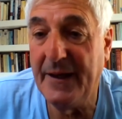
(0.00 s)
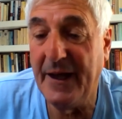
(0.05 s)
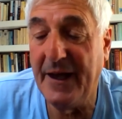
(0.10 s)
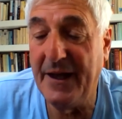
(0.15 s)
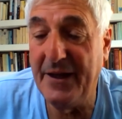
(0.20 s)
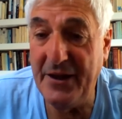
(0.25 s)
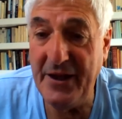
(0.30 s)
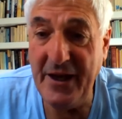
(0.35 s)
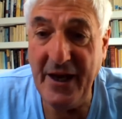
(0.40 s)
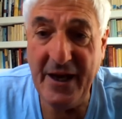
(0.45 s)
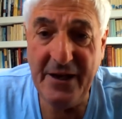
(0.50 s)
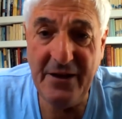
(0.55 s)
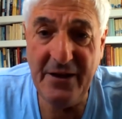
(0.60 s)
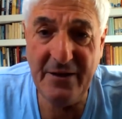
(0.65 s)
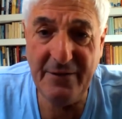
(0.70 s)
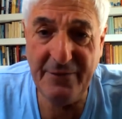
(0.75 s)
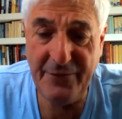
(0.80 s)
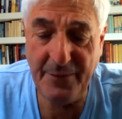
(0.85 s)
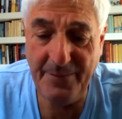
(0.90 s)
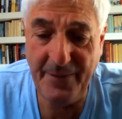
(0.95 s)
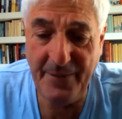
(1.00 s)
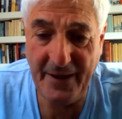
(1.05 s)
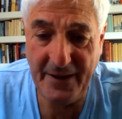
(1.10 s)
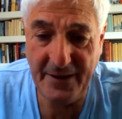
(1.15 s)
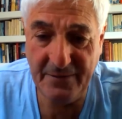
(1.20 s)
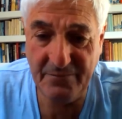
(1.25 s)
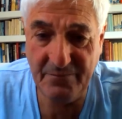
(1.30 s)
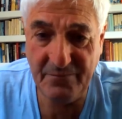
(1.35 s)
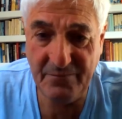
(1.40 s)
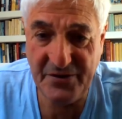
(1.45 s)
At the end of
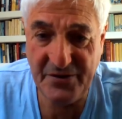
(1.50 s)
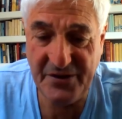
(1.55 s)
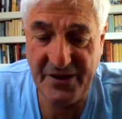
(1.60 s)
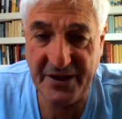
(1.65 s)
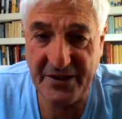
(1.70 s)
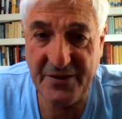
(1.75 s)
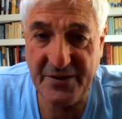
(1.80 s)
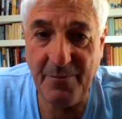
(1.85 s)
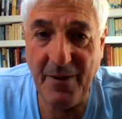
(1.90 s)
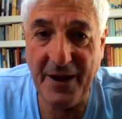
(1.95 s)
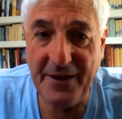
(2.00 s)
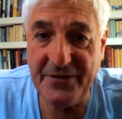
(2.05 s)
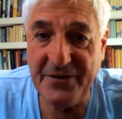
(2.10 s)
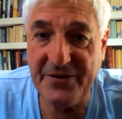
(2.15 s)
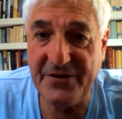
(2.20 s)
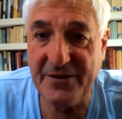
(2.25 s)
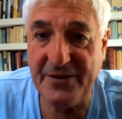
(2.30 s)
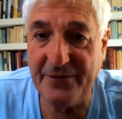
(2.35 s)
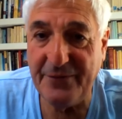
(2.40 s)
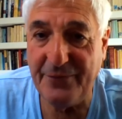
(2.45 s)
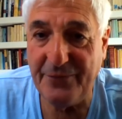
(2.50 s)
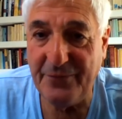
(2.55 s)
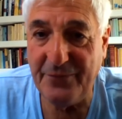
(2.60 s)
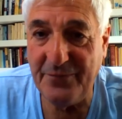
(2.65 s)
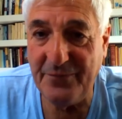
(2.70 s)
about 6 months of